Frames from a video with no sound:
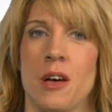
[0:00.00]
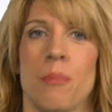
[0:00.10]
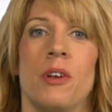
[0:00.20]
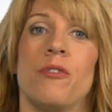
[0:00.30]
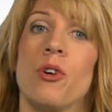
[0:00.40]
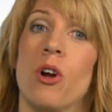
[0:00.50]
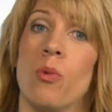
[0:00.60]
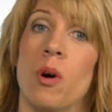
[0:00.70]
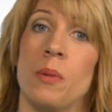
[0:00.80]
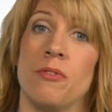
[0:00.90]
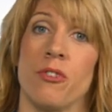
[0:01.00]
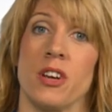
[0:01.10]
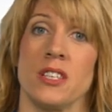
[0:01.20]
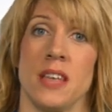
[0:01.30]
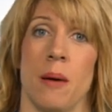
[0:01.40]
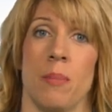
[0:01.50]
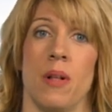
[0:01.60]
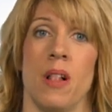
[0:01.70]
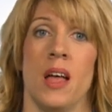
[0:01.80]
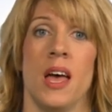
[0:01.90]
but if you're a woman, for
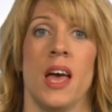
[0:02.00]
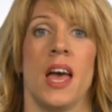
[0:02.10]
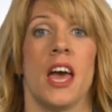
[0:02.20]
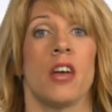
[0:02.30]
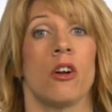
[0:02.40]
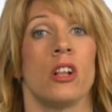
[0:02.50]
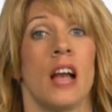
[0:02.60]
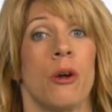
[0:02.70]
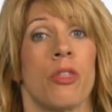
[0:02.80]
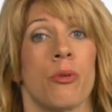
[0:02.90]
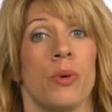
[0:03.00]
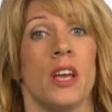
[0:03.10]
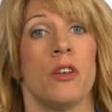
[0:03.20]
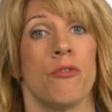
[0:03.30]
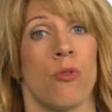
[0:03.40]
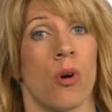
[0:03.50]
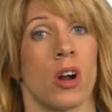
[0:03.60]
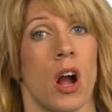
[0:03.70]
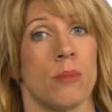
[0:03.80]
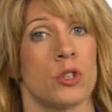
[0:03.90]
example, and are allowed 3 to 4
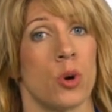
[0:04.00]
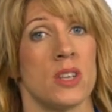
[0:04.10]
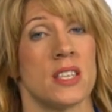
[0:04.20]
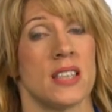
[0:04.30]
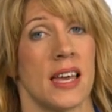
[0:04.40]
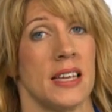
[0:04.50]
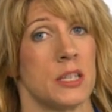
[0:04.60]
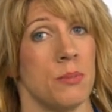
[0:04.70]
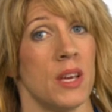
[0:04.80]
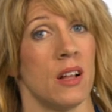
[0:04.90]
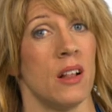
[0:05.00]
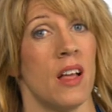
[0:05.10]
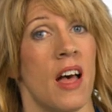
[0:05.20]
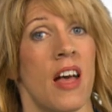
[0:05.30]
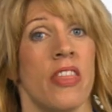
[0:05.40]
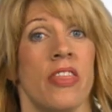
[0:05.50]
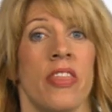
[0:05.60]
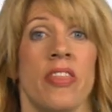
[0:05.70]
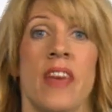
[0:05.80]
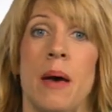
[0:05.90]
carb choices at each meal,
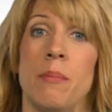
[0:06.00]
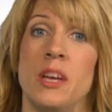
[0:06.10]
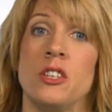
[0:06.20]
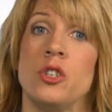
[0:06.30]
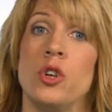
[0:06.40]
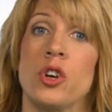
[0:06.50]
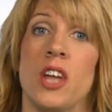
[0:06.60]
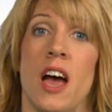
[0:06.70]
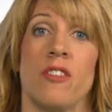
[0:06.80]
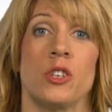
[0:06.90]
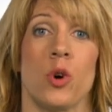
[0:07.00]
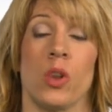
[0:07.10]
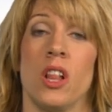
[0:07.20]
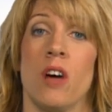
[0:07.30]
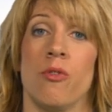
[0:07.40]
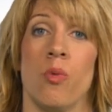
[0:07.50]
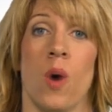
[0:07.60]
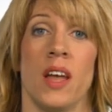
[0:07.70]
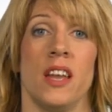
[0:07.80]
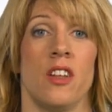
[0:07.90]
that means you could have a total of
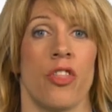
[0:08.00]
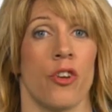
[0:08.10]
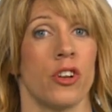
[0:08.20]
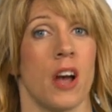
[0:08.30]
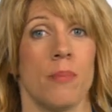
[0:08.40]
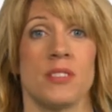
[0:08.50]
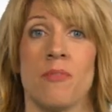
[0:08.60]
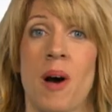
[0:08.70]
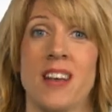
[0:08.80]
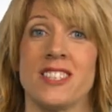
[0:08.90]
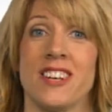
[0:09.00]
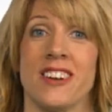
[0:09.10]
1 1/3 cups of pasta.